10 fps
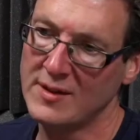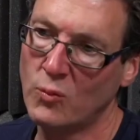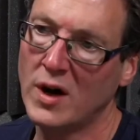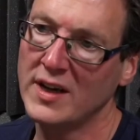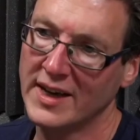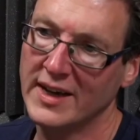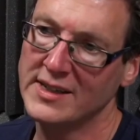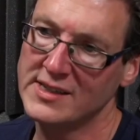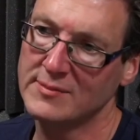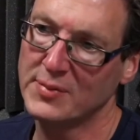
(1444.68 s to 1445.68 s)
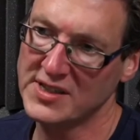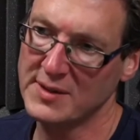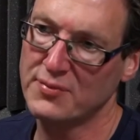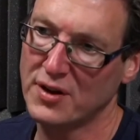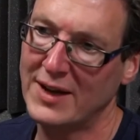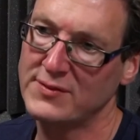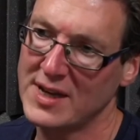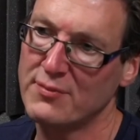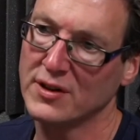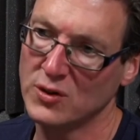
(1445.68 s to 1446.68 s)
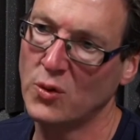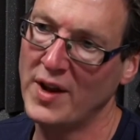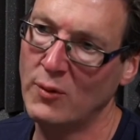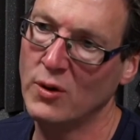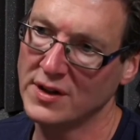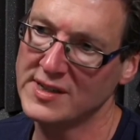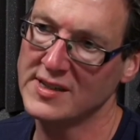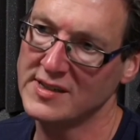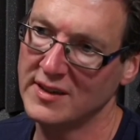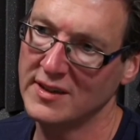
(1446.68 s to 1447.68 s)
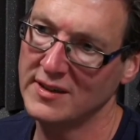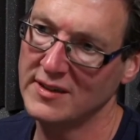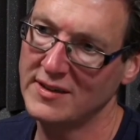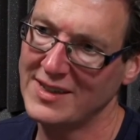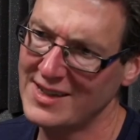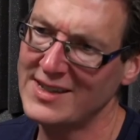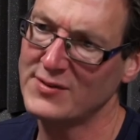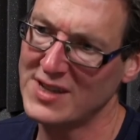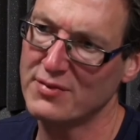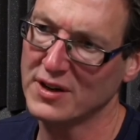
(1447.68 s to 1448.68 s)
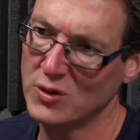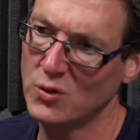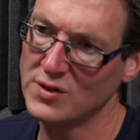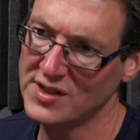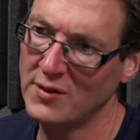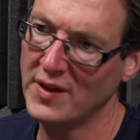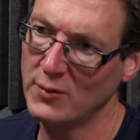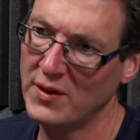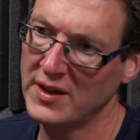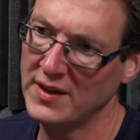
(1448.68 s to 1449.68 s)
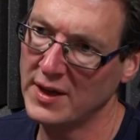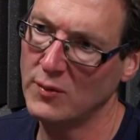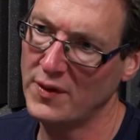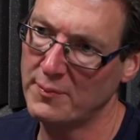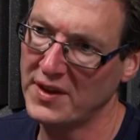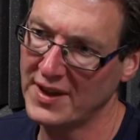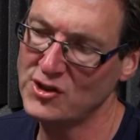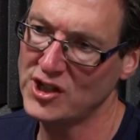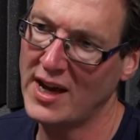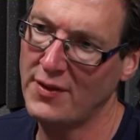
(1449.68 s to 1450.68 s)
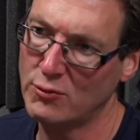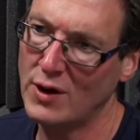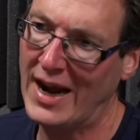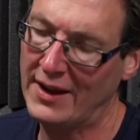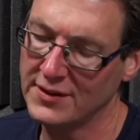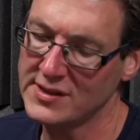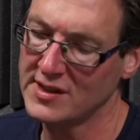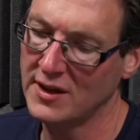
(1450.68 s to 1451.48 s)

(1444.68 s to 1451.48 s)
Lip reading: in one case, because they probably have separate core networks. They tend to have separate cores, don't they? But they share the RAN. So